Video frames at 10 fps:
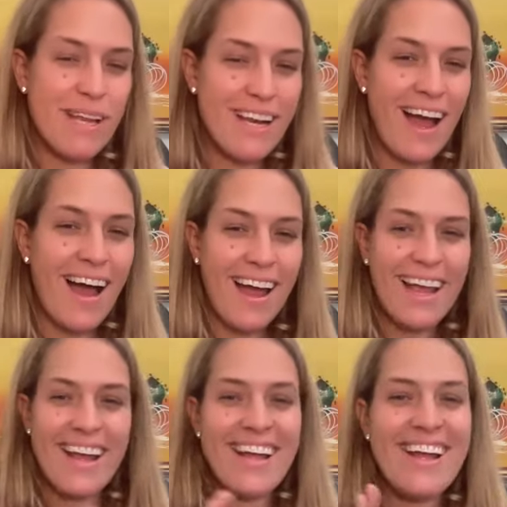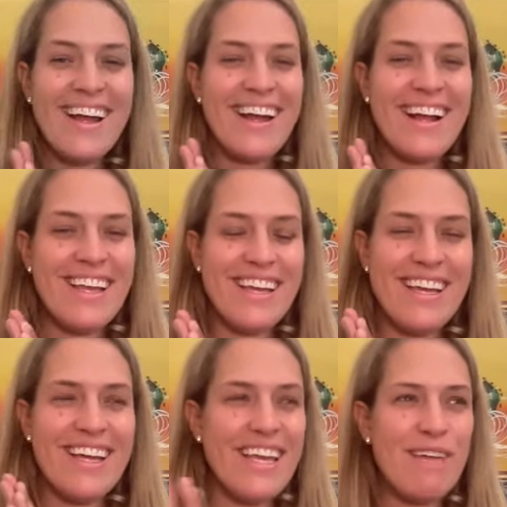I mean, I
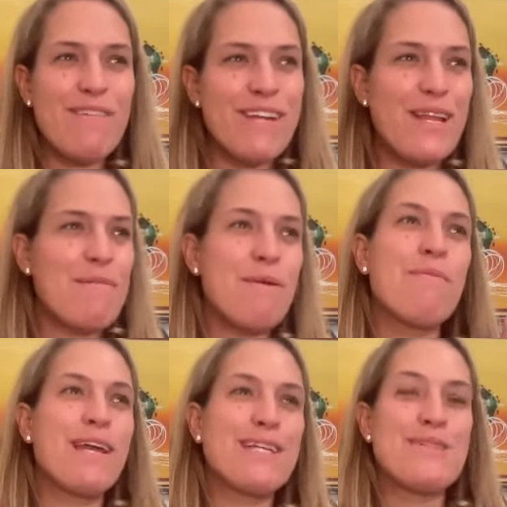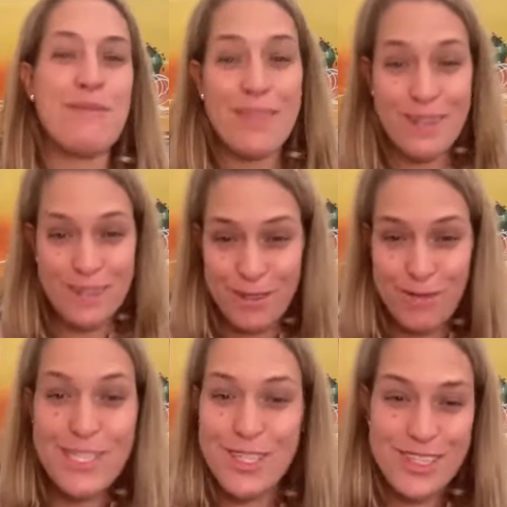even am amazed when there's
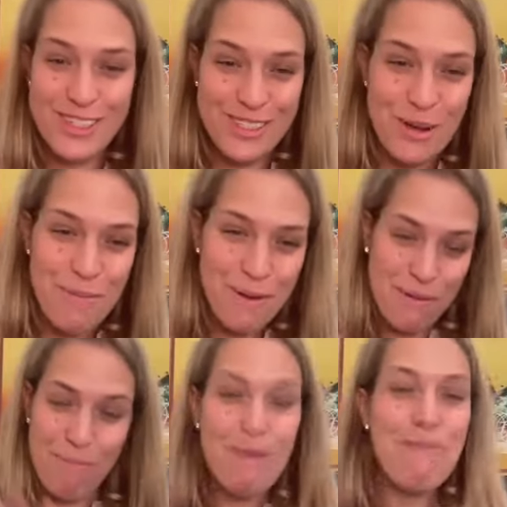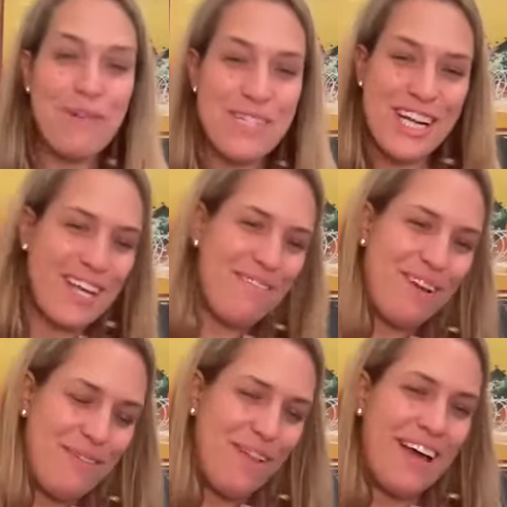registers open with people checking
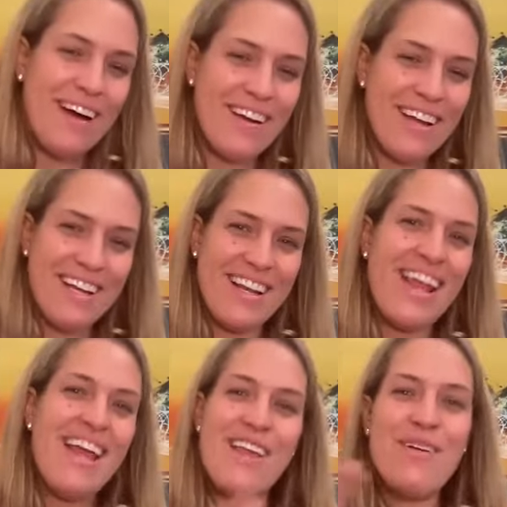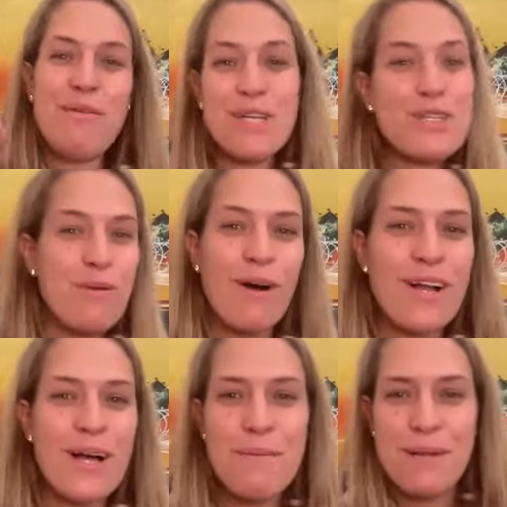people out and you can just
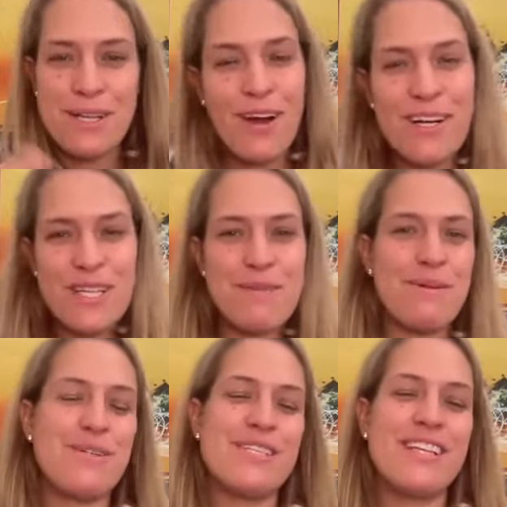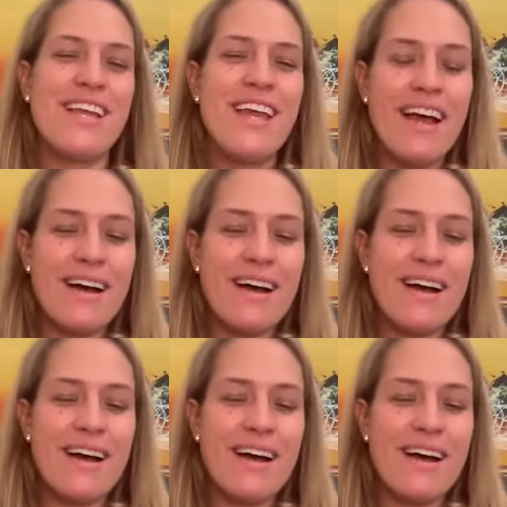walk up and talk to the person.